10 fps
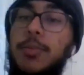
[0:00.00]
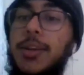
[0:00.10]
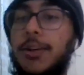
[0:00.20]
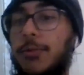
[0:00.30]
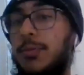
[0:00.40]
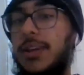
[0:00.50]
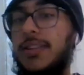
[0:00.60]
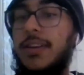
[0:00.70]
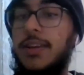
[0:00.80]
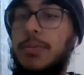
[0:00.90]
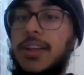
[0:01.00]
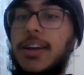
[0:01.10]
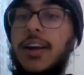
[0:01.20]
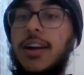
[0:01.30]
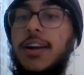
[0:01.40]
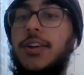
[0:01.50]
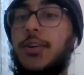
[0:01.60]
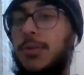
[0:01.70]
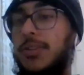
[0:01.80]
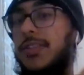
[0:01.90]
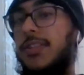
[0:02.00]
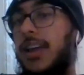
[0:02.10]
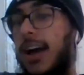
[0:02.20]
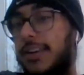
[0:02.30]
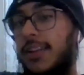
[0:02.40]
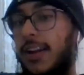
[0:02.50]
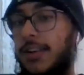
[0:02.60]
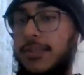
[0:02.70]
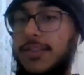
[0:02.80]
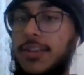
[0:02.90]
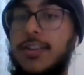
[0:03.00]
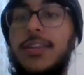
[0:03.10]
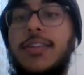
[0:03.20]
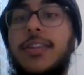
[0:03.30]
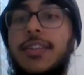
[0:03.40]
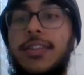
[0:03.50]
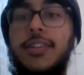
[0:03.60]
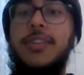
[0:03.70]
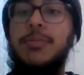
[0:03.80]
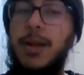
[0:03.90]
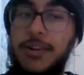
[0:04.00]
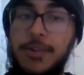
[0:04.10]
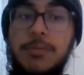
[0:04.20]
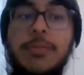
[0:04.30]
opinion would basically be towards that side of the spectrum.